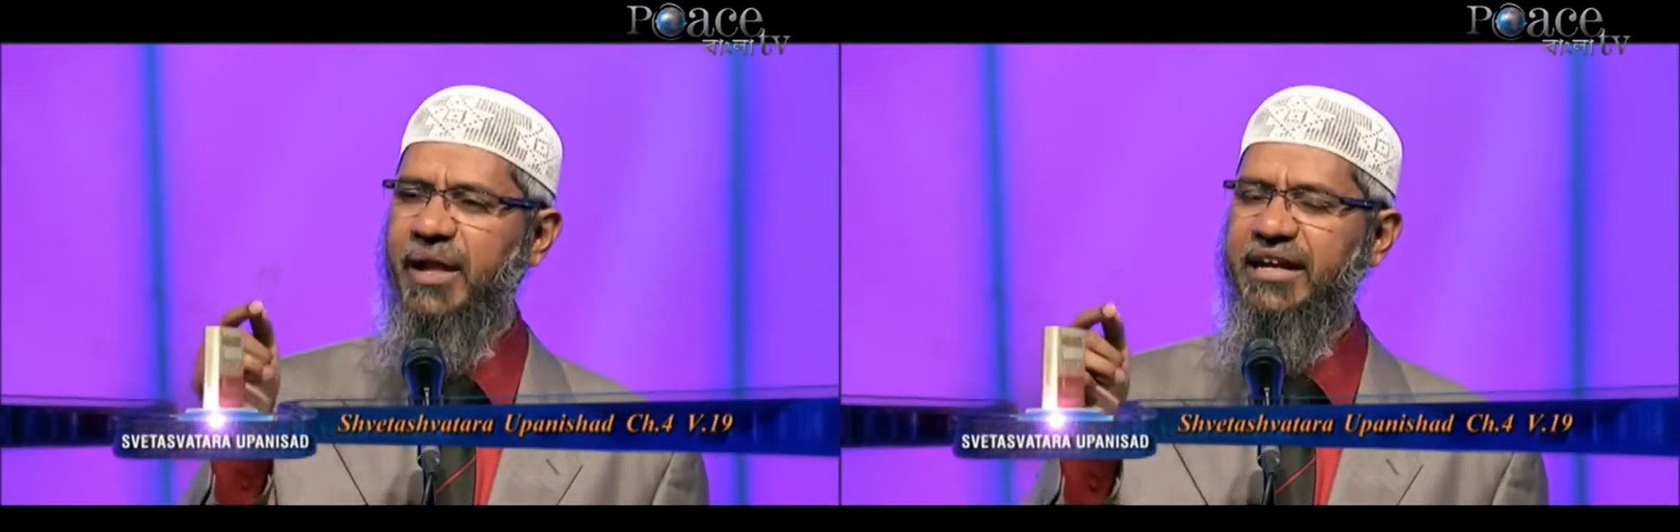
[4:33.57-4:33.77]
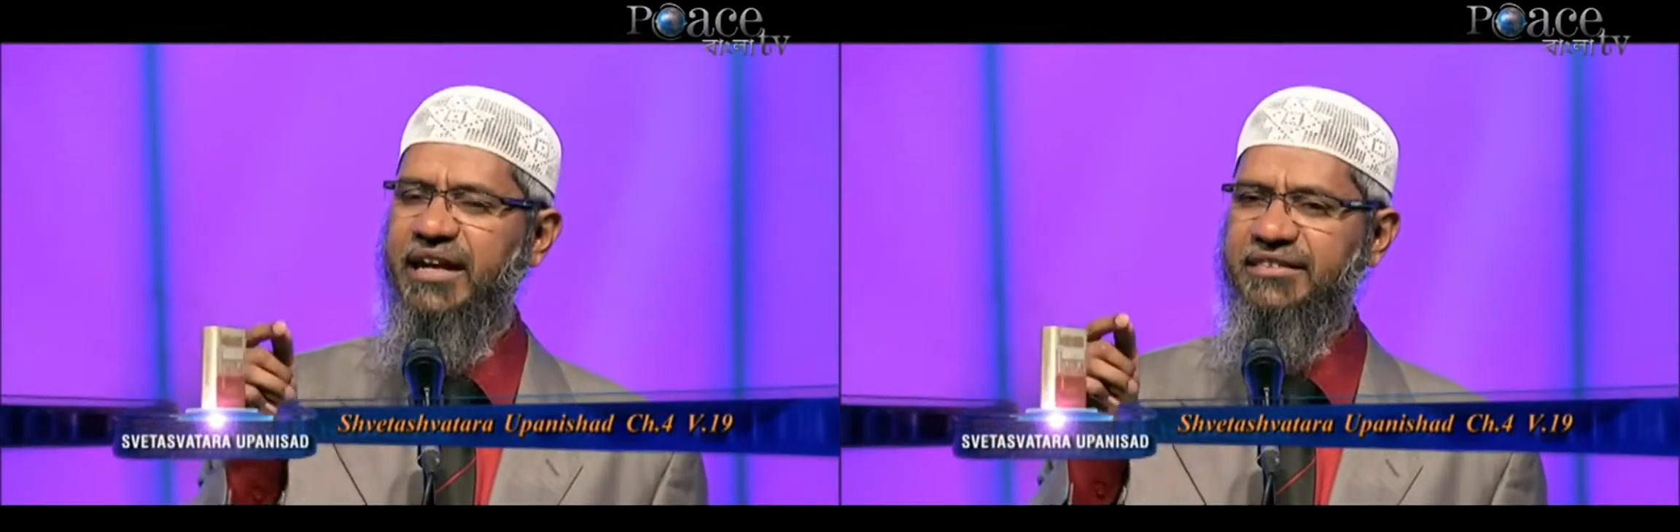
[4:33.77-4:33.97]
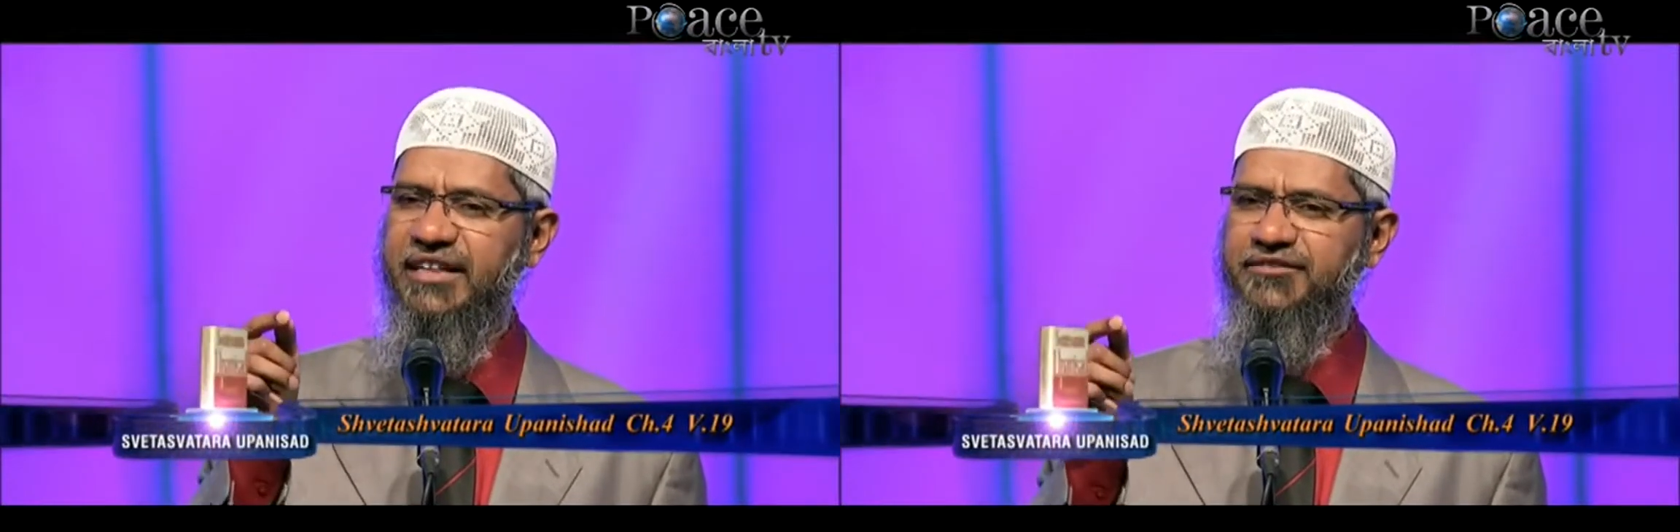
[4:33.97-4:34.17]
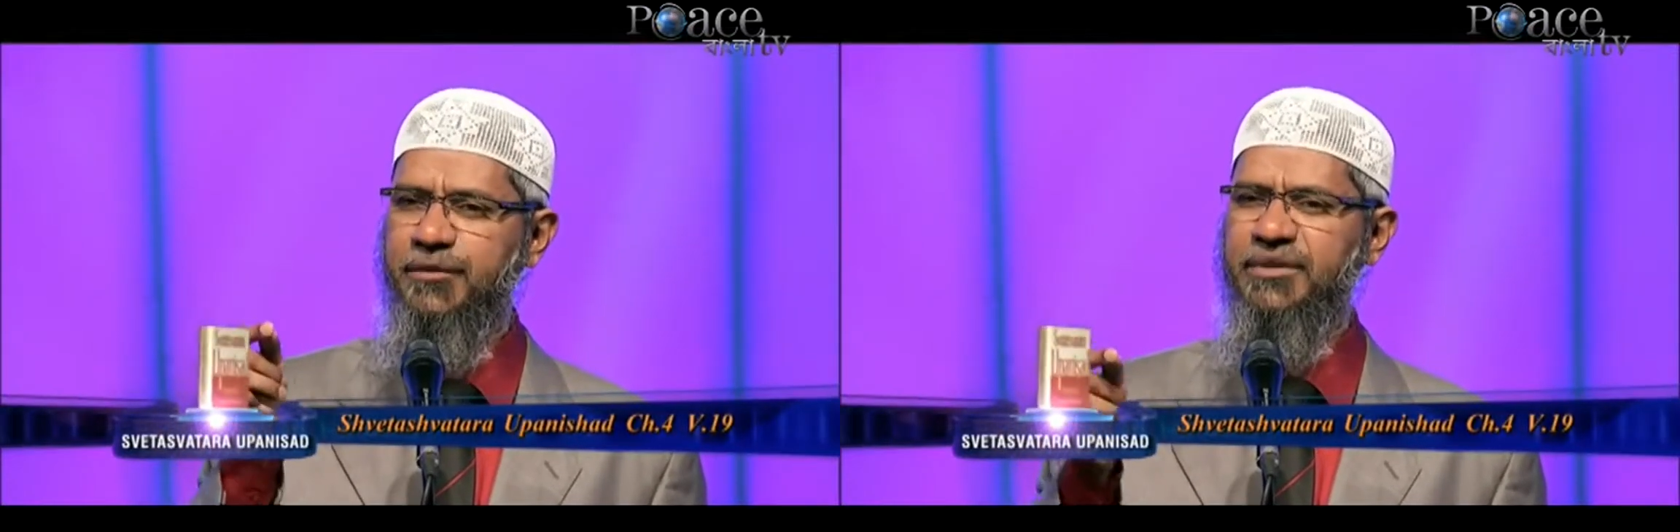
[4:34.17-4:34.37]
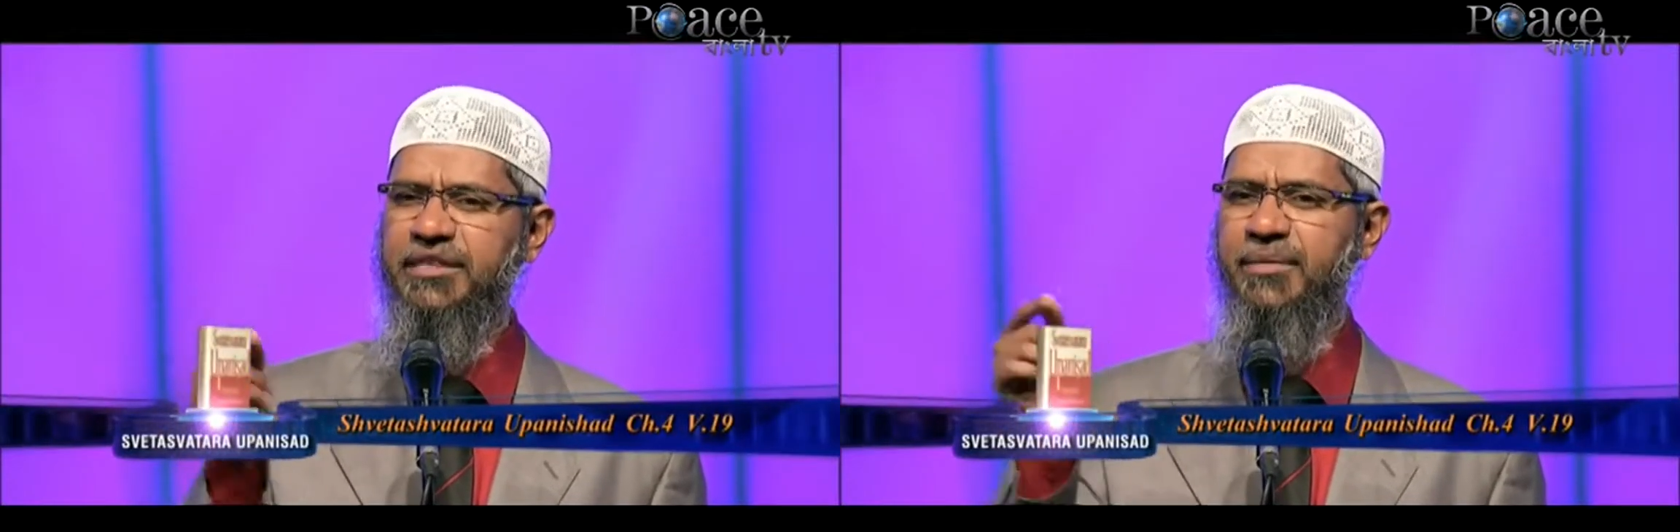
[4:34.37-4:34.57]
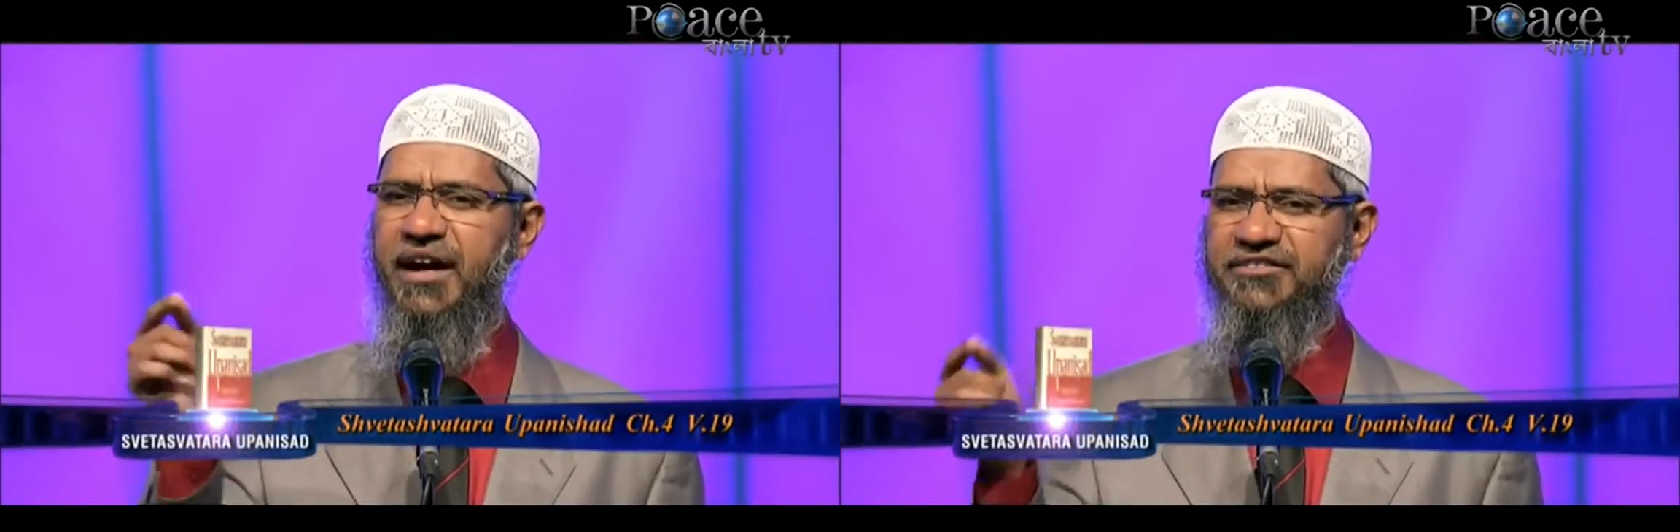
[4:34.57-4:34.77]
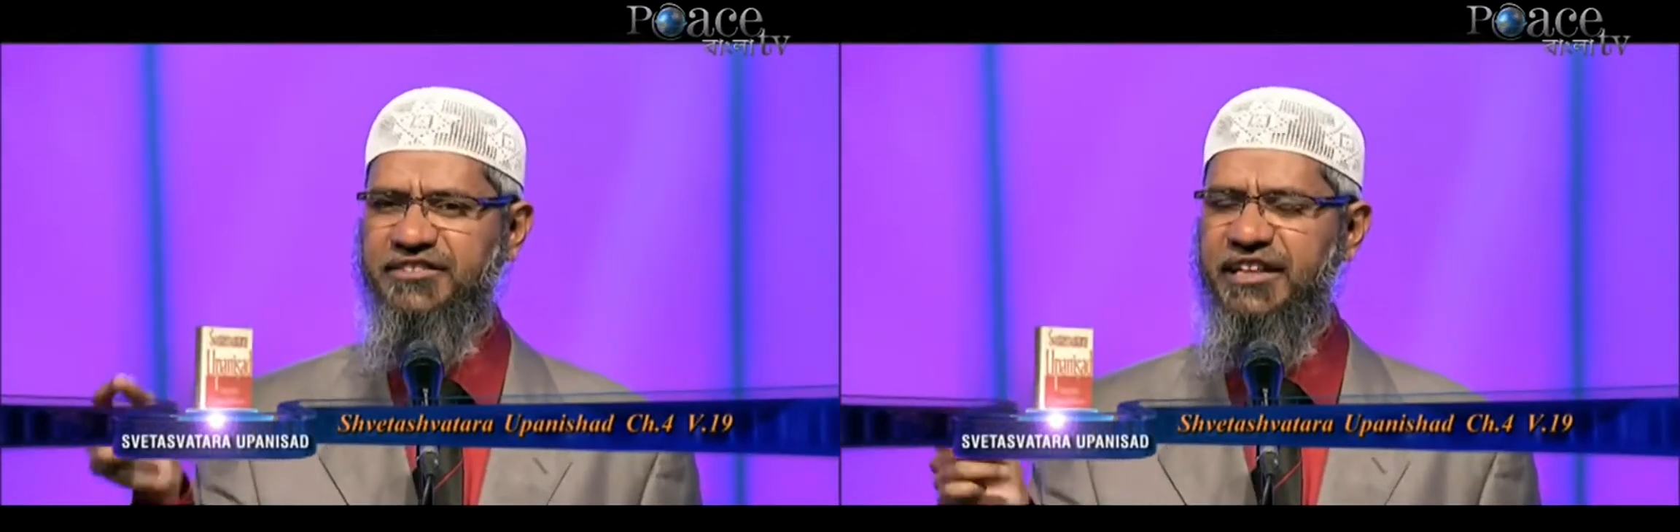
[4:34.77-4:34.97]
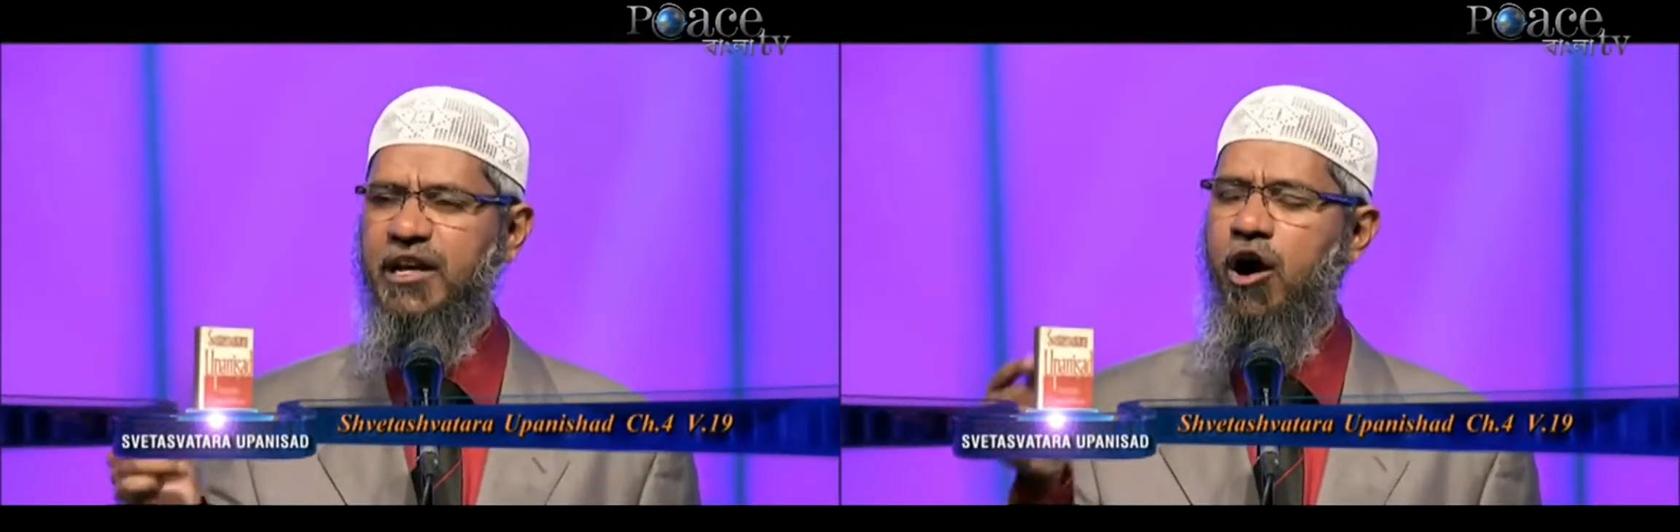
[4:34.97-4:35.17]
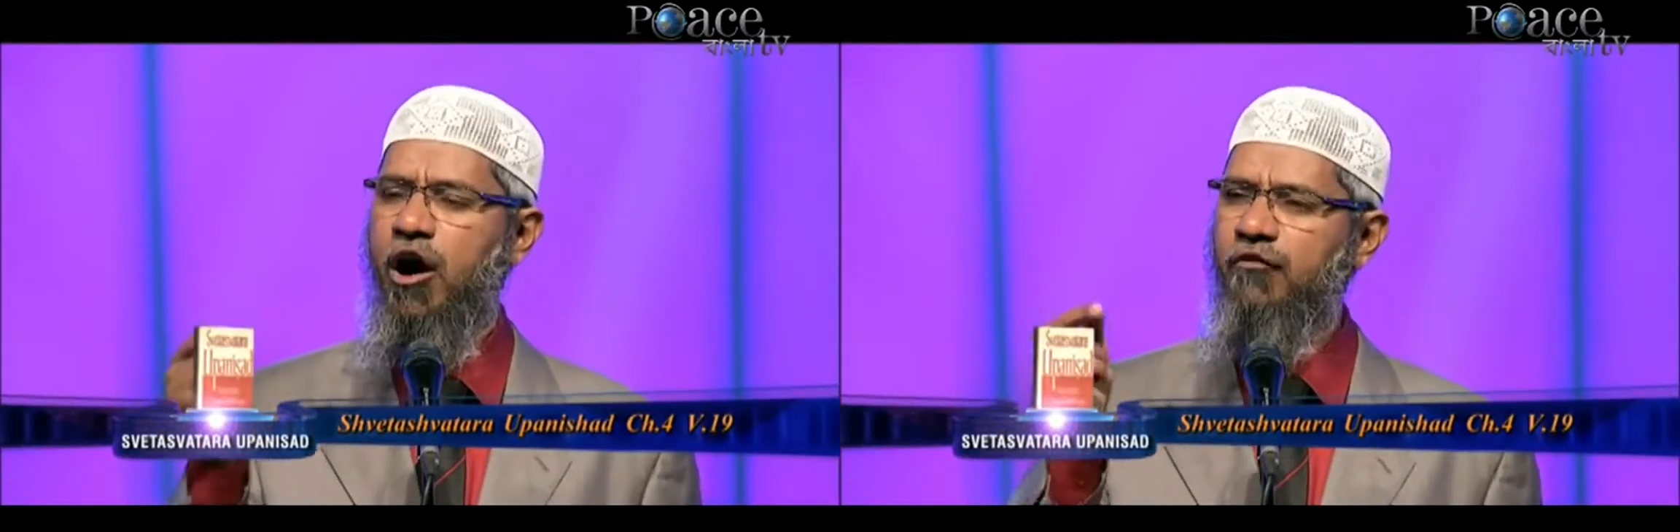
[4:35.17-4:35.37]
Na asti.